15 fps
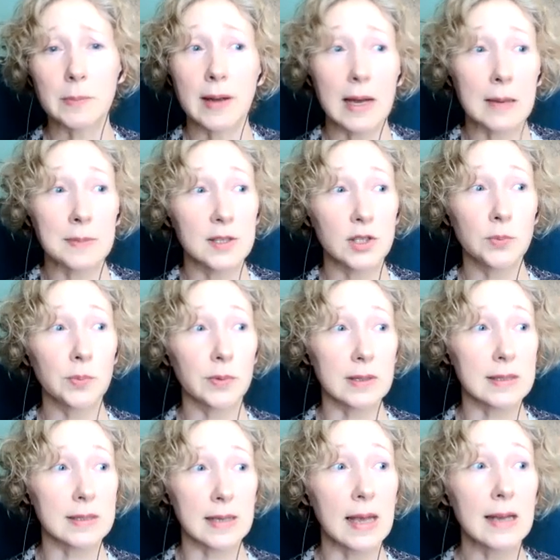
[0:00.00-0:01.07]
but I'm super
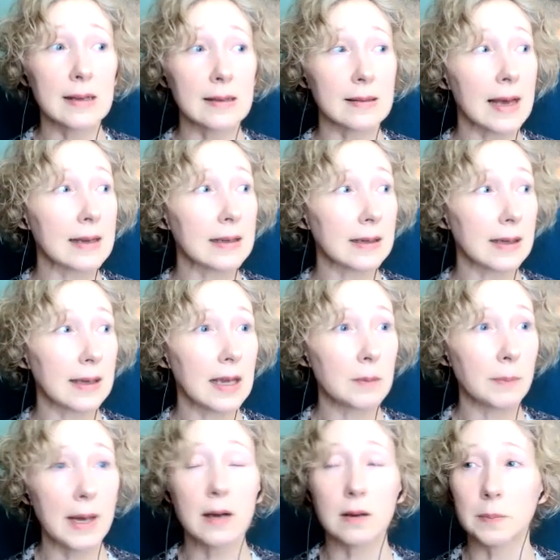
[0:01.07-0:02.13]
excited that it
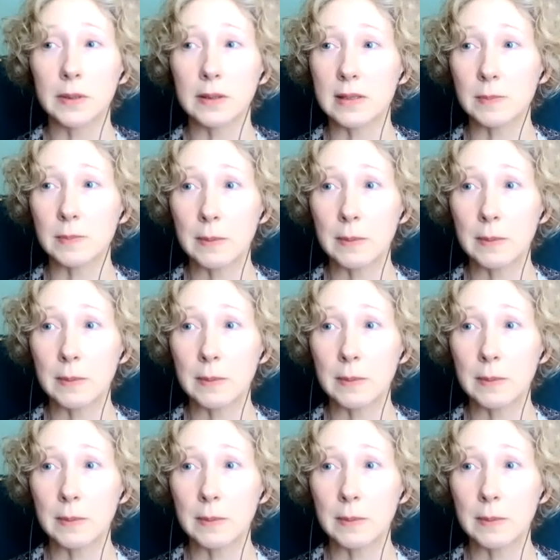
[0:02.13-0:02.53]
came out because